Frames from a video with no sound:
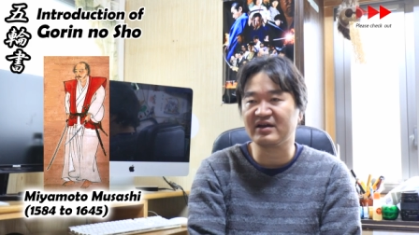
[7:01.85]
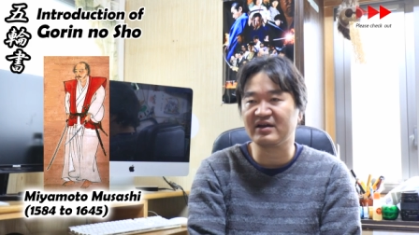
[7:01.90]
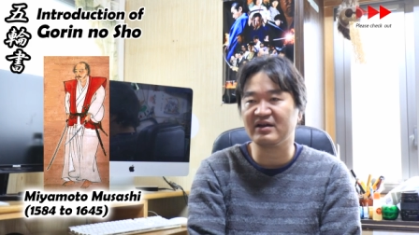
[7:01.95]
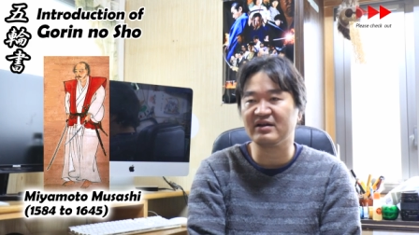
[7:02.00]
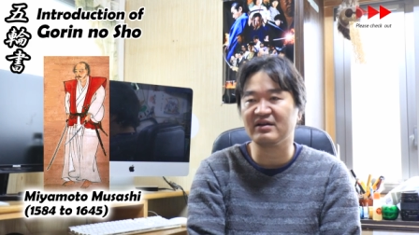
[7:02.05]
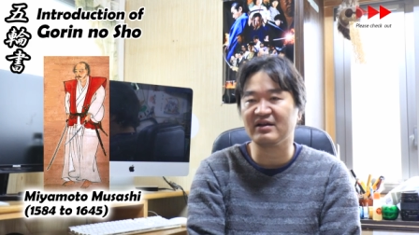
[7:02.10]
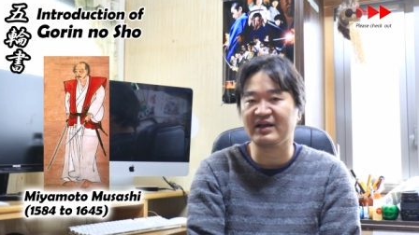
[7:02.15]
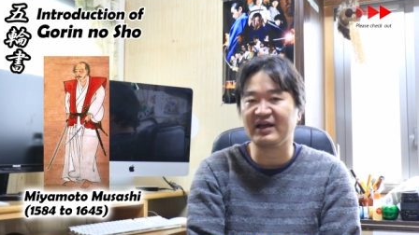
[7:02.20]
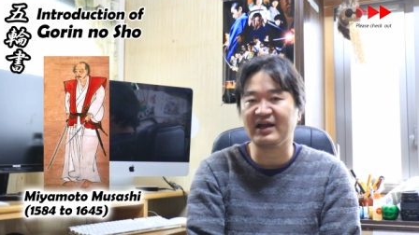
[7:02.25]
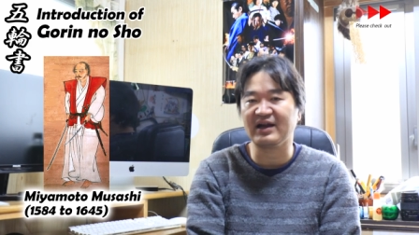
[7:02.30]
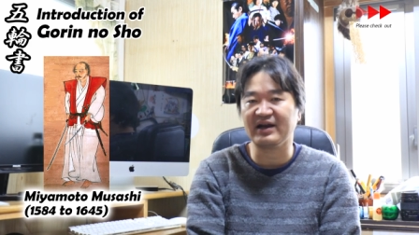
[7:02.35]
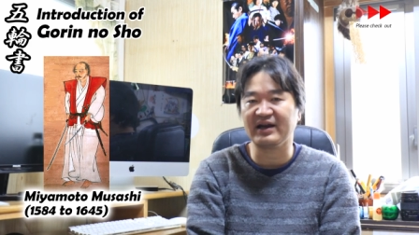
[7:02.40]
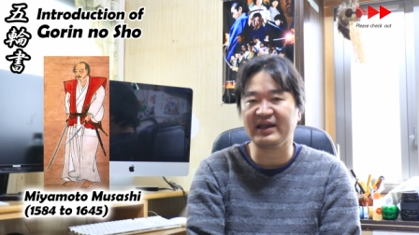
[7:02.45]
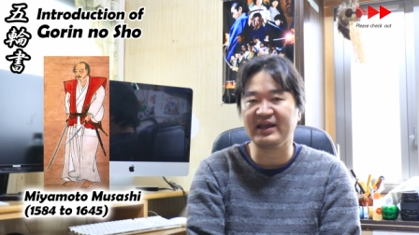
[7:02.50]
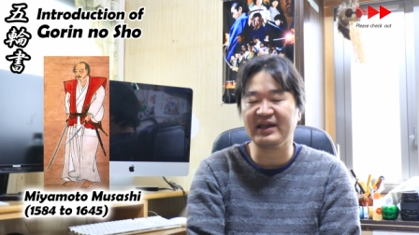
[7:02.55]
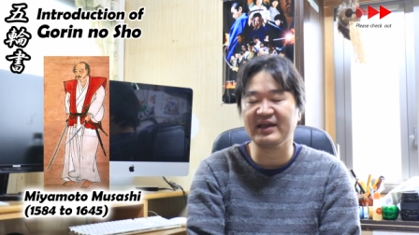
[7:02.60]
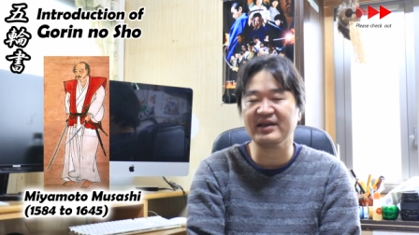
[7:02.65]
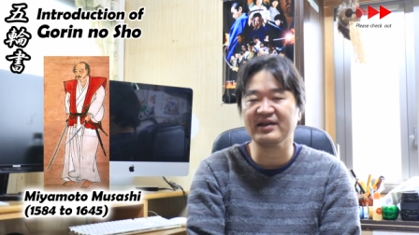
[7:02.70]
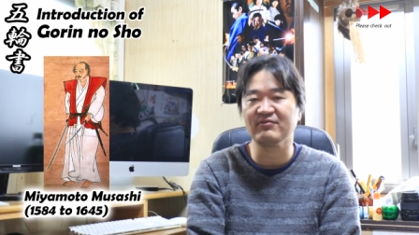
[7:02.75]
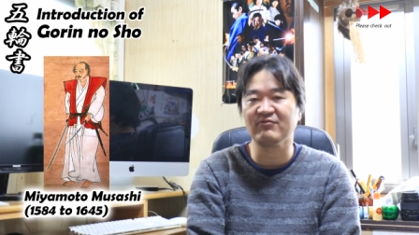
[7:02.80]
could
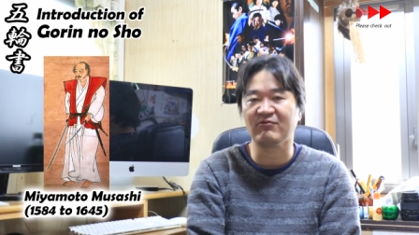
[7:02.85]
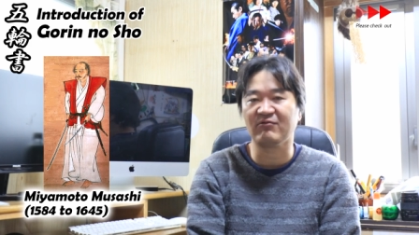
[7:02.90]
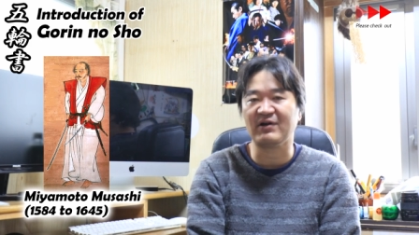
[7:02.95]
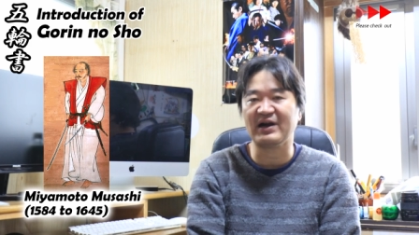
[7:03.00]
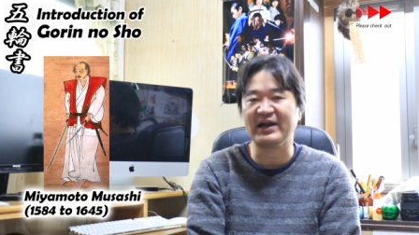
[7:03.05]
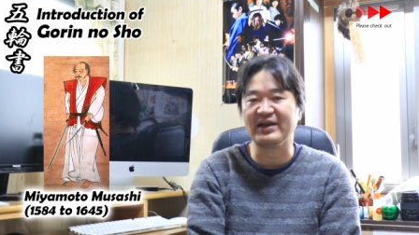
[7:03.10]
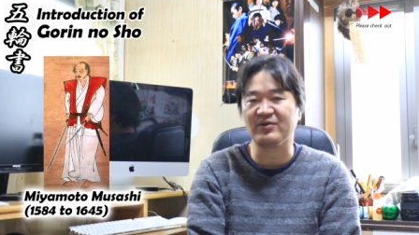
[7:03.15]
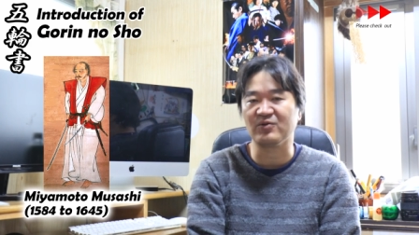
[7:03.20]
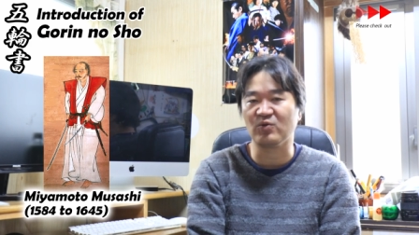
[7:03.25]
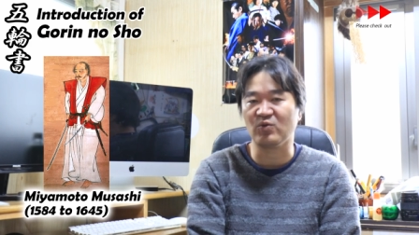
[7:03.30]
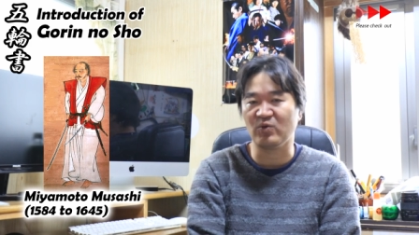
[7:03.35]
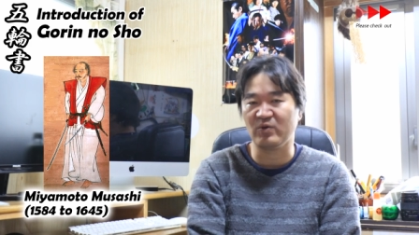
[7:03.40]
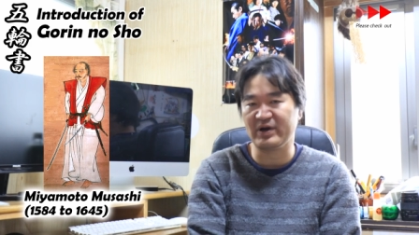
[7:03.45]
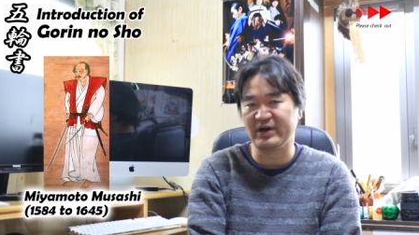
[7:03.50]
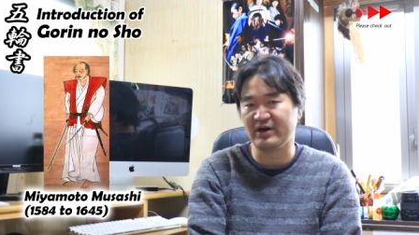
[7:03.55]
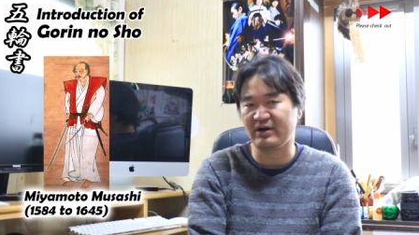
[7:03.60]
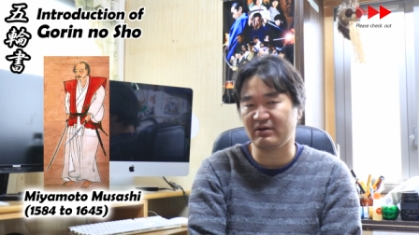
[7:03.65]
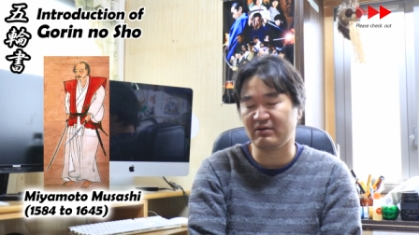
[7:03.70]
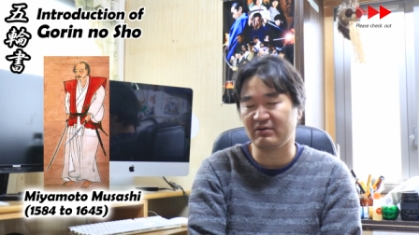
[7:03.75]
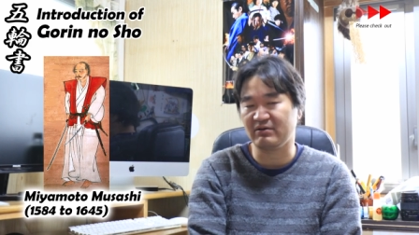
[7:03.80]
really write
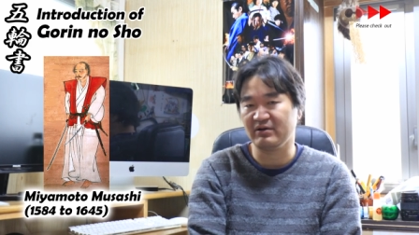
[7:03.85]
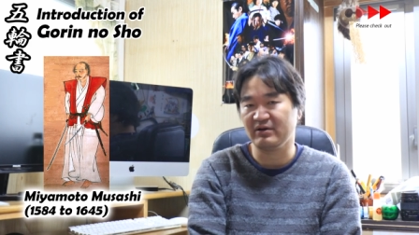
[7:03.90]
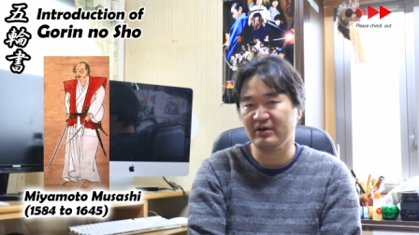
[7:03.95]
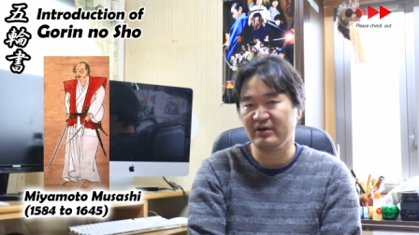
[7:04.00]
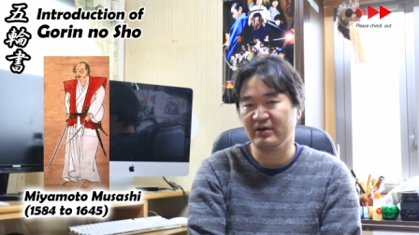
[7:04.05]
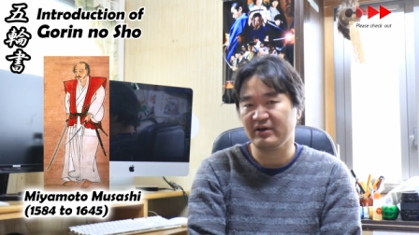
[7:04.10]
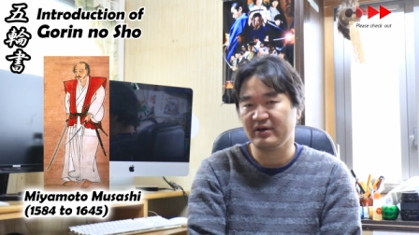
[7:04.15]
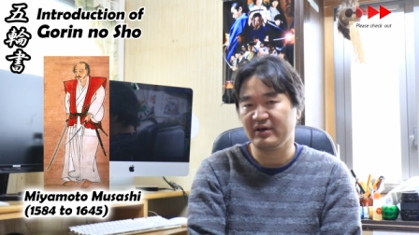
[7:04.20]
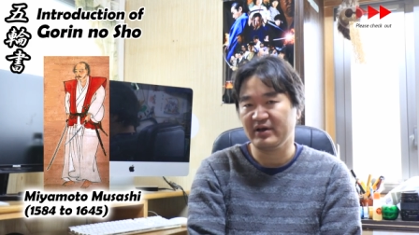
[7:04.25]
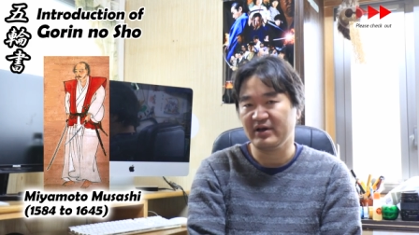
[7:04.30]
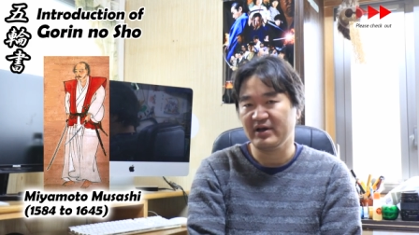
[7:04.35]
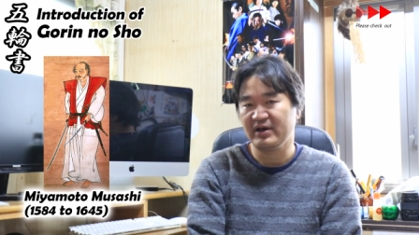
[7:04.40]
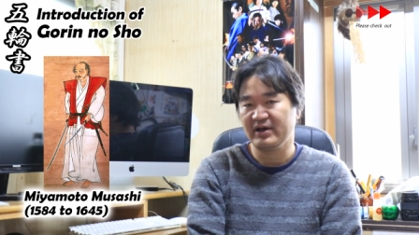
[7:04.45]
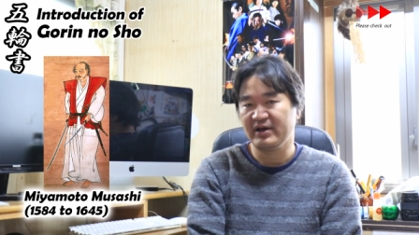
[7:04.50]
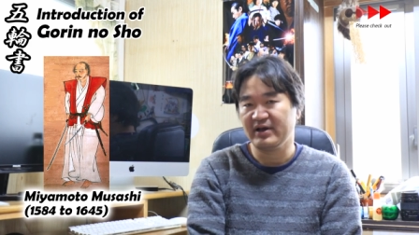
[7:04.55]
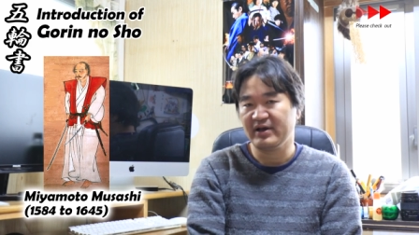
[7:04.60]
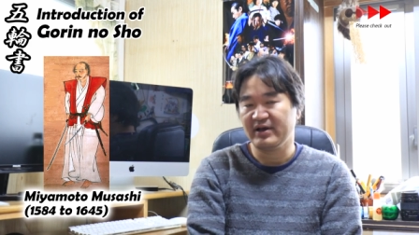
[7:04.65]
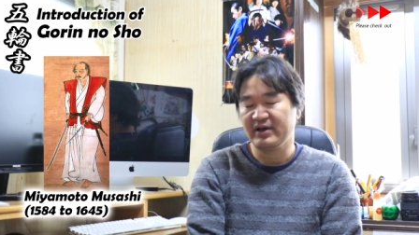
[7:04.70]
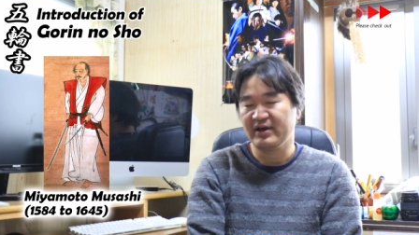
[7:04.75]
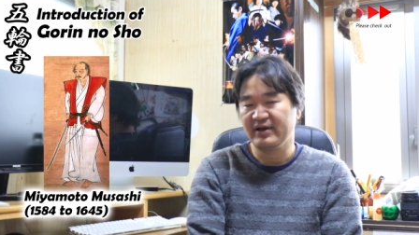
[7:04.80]
well.
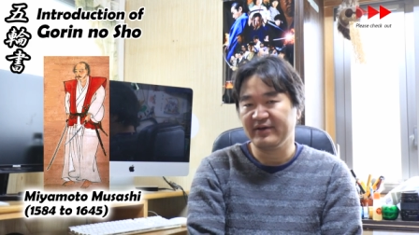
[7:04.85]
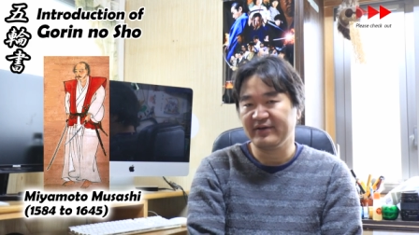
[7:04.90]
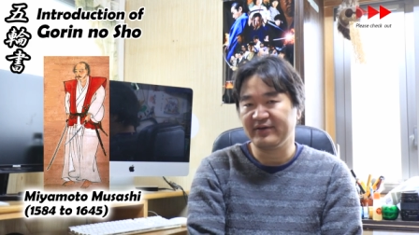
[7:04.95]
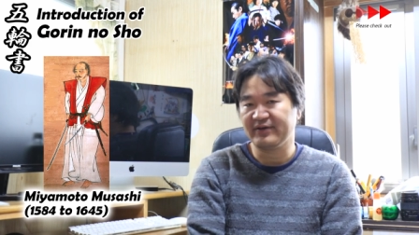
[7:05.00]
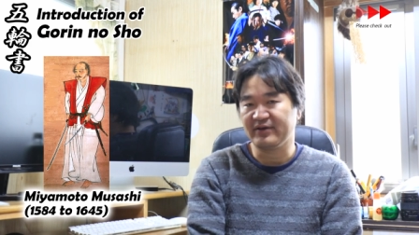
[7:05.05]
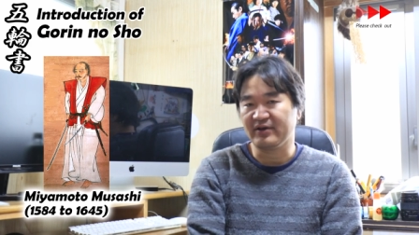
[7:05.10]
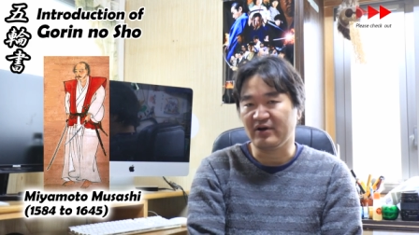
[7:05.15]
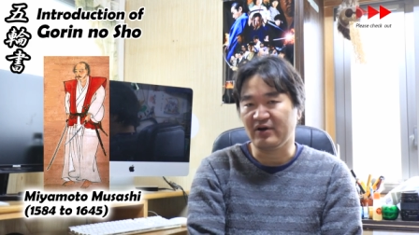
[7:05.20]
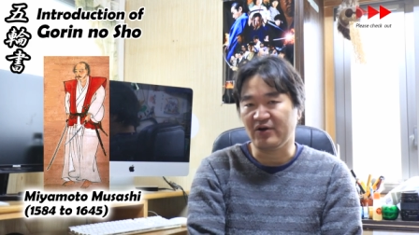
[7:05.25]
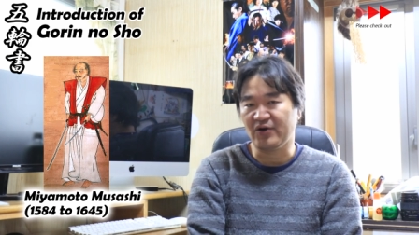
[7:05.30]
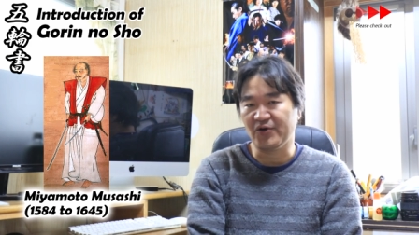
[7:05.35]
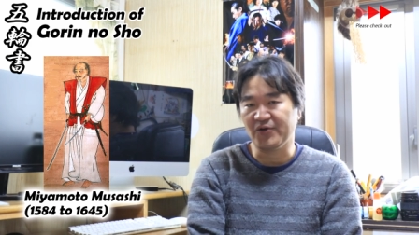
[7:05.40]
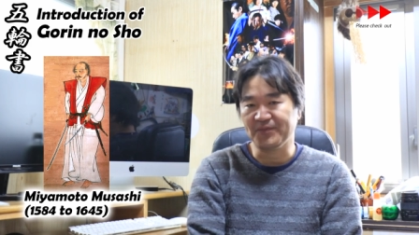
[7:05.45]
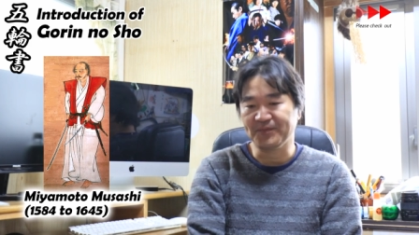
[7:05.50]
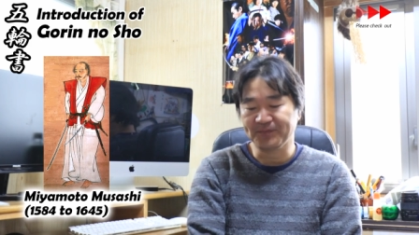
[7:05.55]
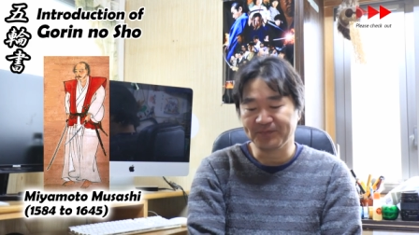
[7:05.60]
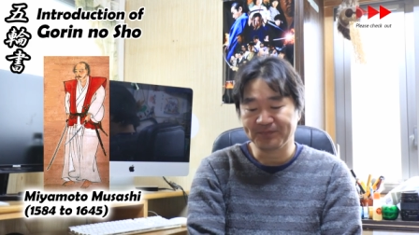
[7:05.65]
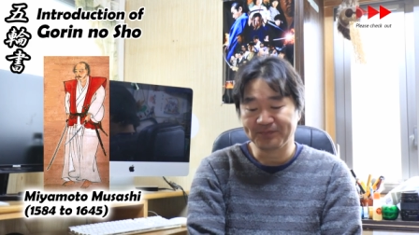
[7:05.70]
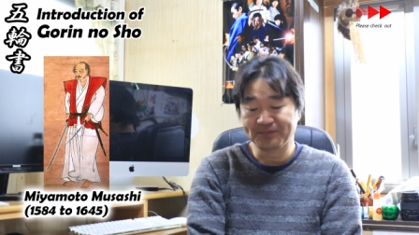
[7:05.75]
So